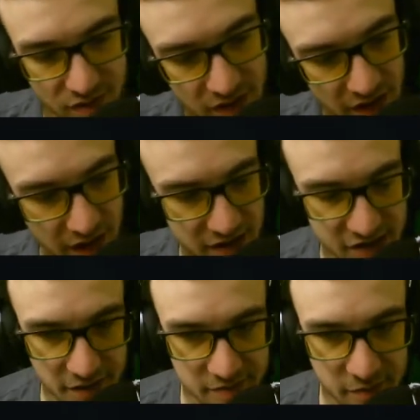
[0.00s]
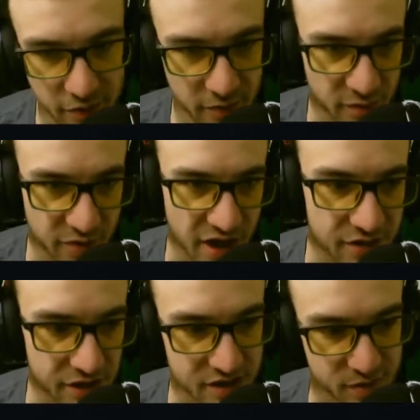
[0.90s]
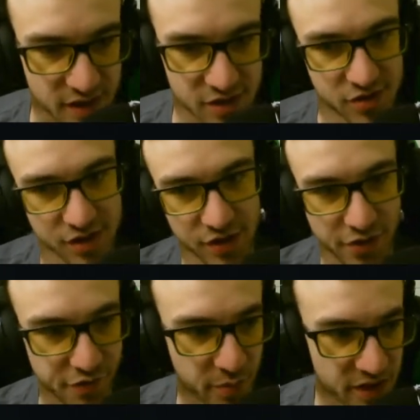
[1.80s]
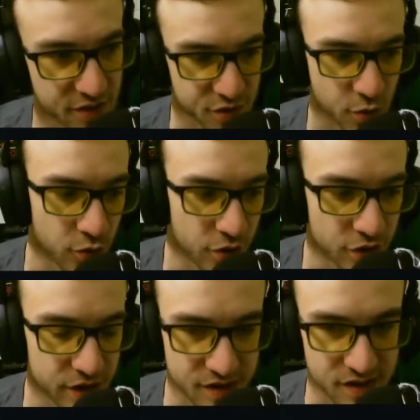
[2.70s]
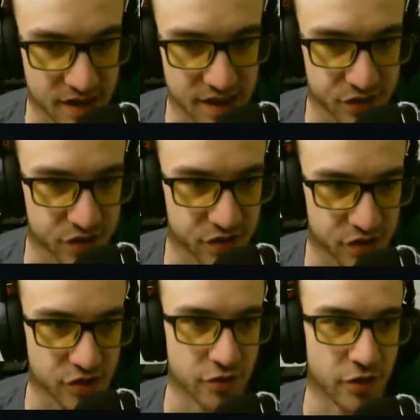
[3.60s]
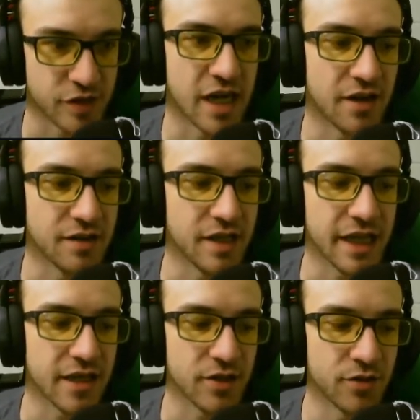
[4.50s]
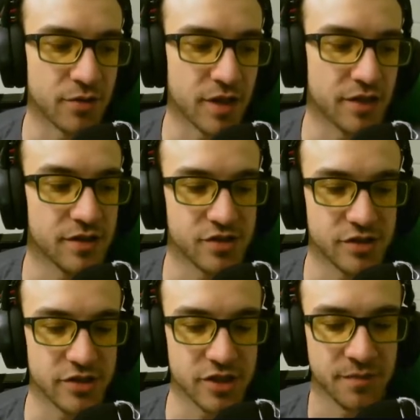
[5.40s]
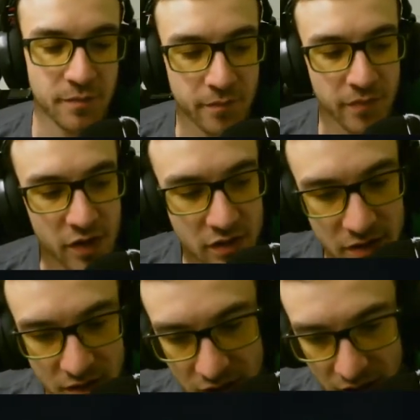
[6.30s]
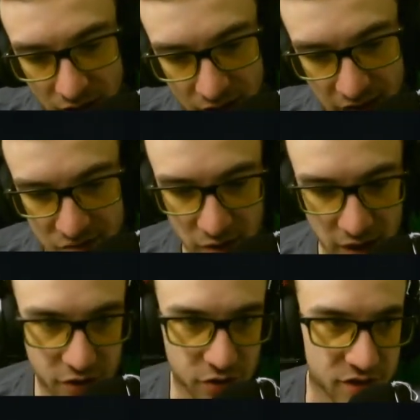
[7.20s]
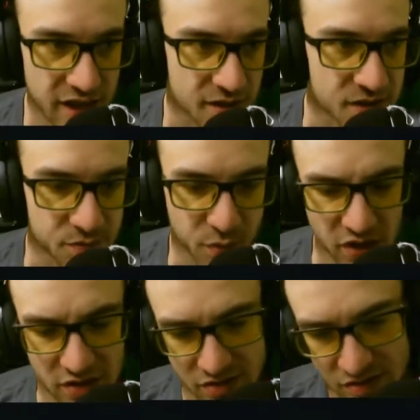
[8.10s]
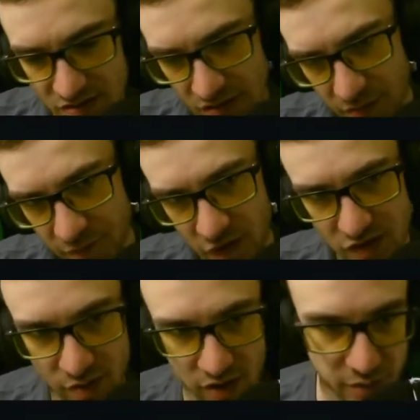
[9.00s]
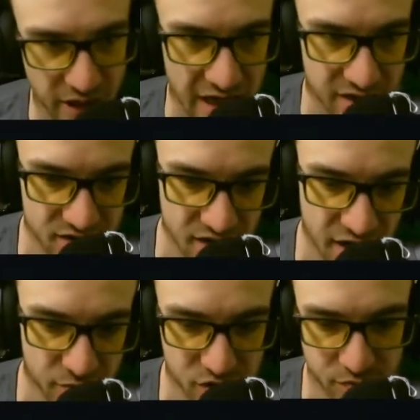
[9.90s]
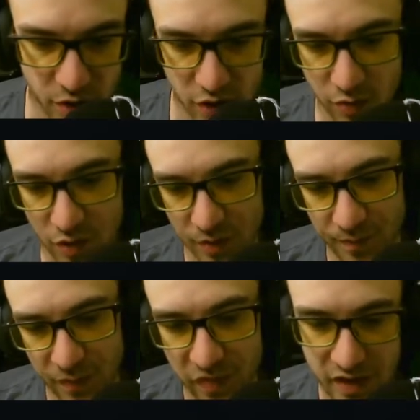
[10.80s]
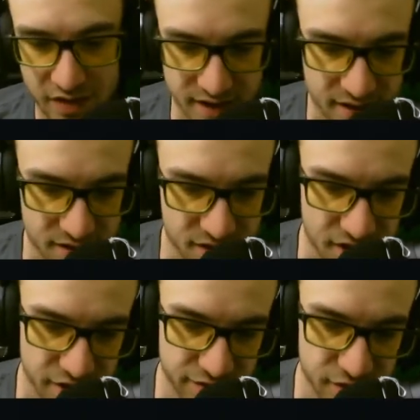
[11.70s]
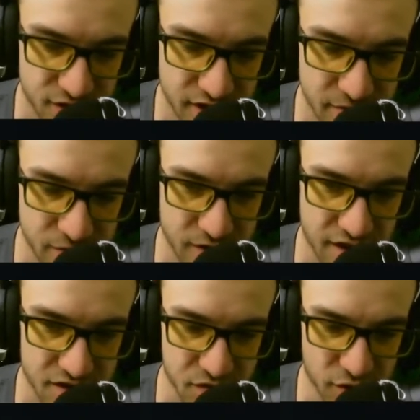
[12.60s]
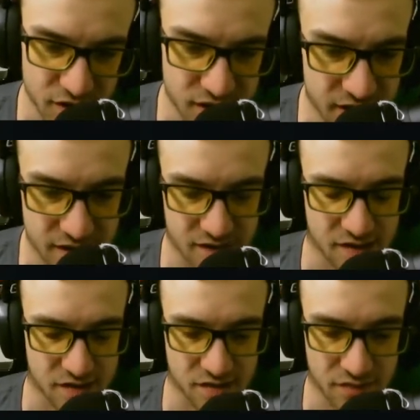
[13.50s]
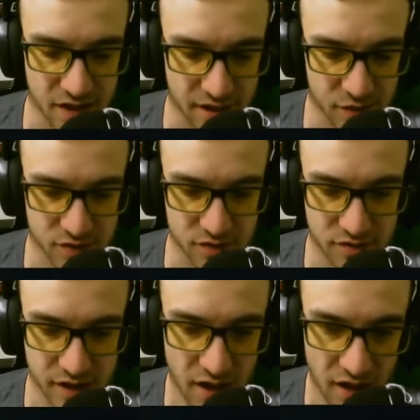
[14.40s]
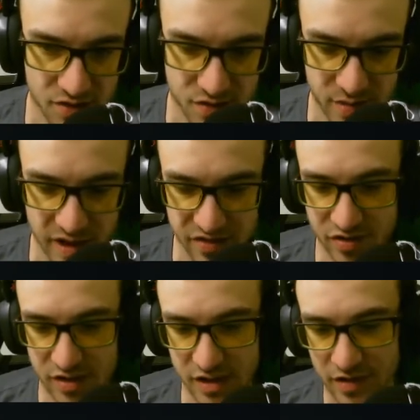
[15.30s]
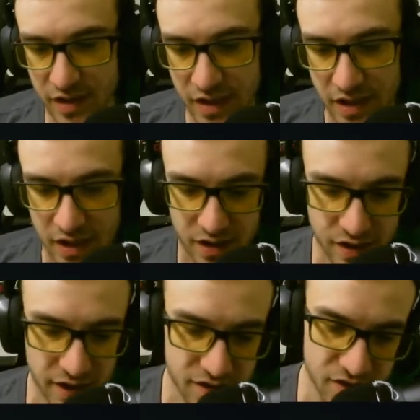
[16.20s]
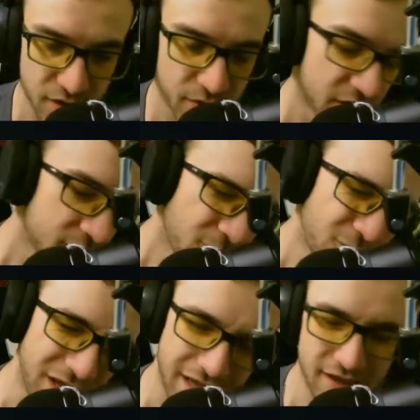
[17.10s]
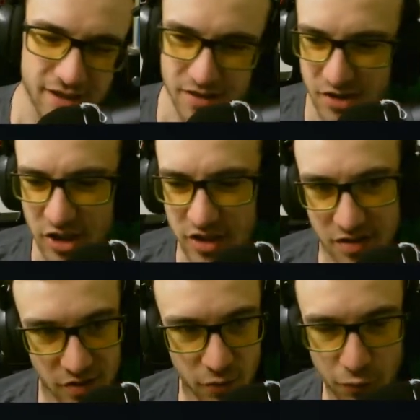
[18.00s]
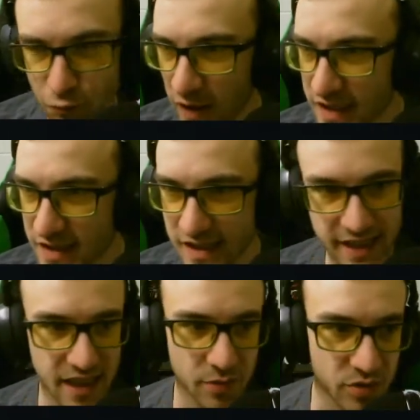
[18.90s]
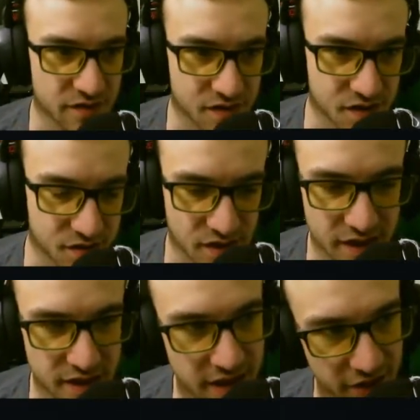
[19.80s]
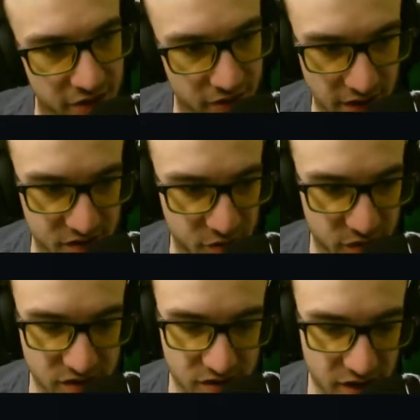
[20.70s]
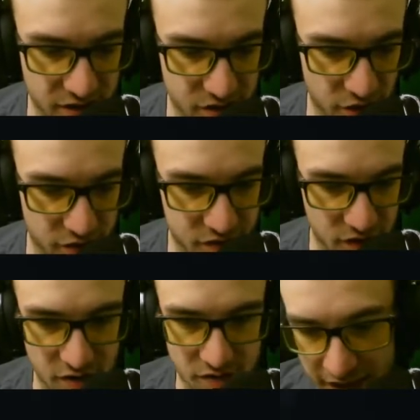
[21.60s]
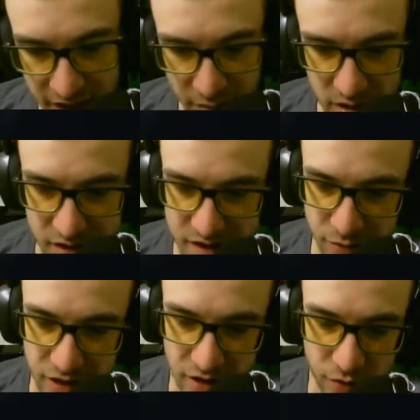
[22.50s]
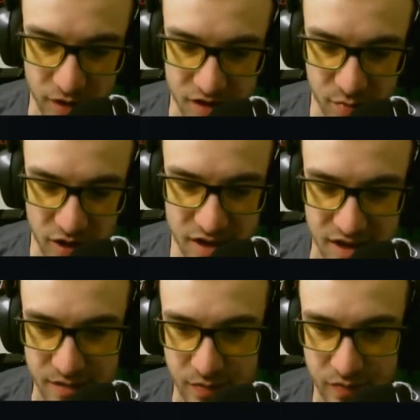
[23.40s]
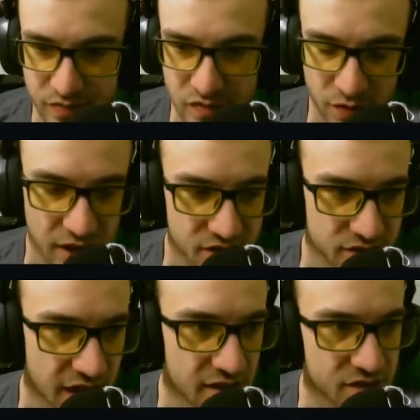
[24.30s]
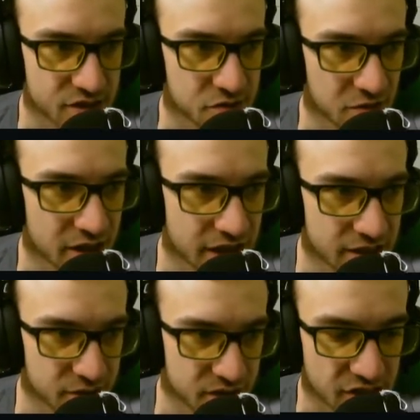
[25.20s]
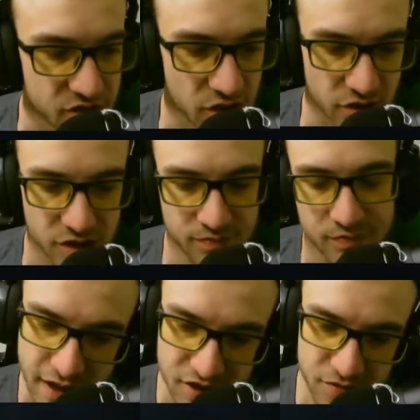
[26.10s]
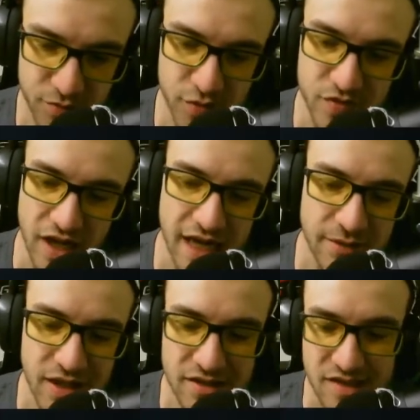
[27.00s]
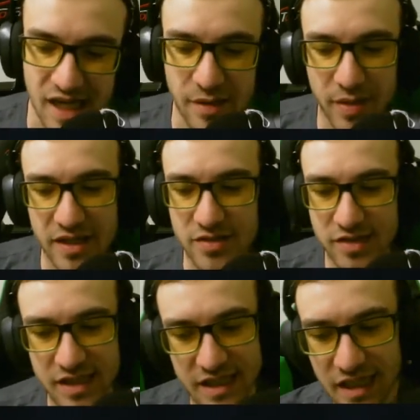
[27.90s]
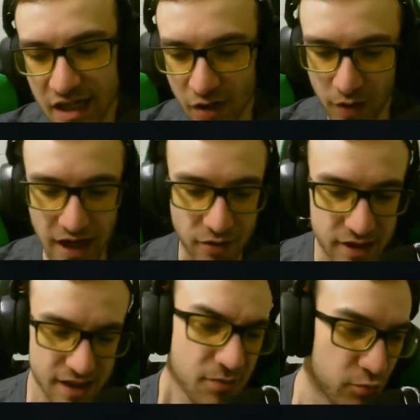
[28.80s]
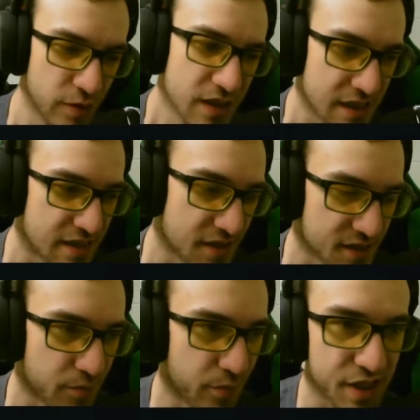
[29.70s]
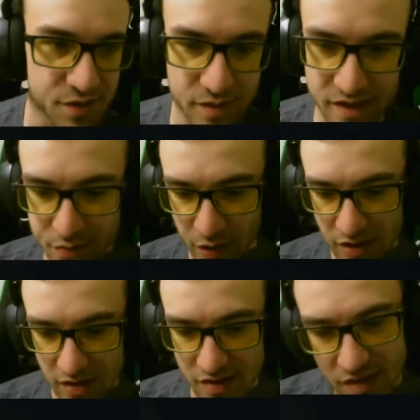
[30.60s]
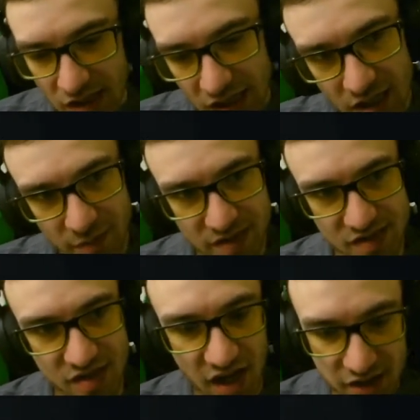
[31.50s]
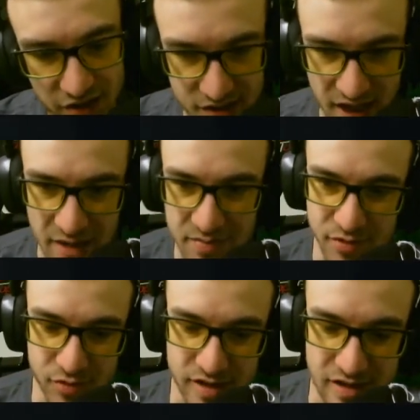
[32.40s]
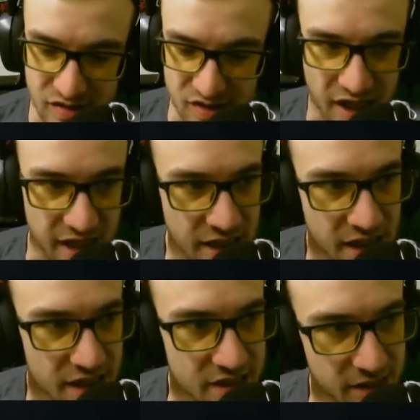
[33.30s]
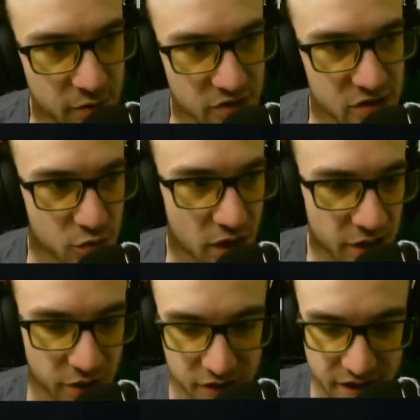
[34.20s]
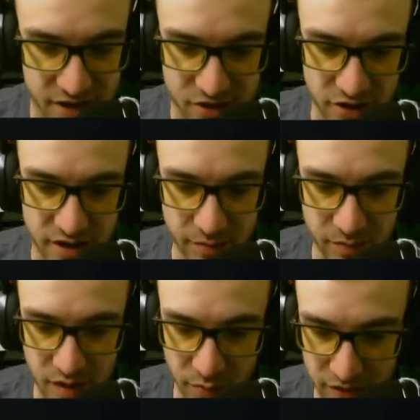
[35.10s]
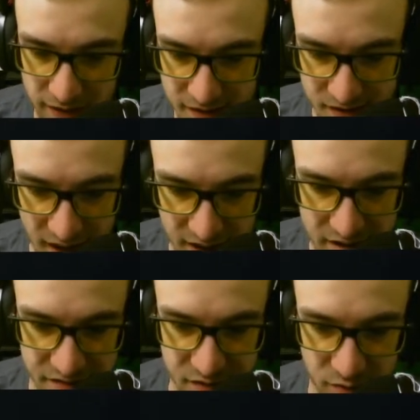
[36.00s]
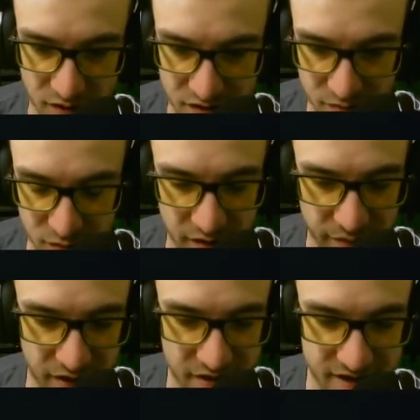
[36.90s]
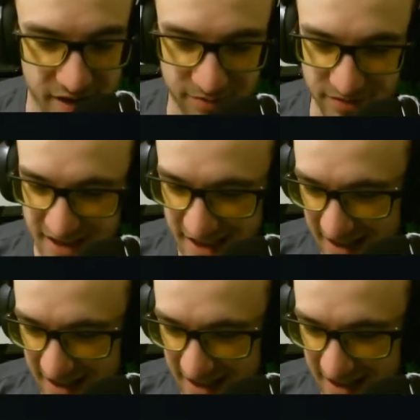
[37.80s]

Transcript: it stops people from reviving, especially, or if a player's cornered, it's the easiest just to throw it down and they can't go anywhere, and it's GG. Next, we're going to go through Dallas's perks. First perk, padded steps. Perk 1, silence the sound of your footsteps when not sprinting. This is absolutely awesome, actually. Next, this whole kit is just crazy. I can't believe this character hasn't been nerfed at all. And the ability to reload while sprinting. Right, so Dallas can just run at you with HRM. Next, he removes the aim down sight penalty. Wow, he really doesn't miss with these perks. Stalker is absolutely insane. He's able to just walk around the HRM, completely silent if he wants, with the ability to completely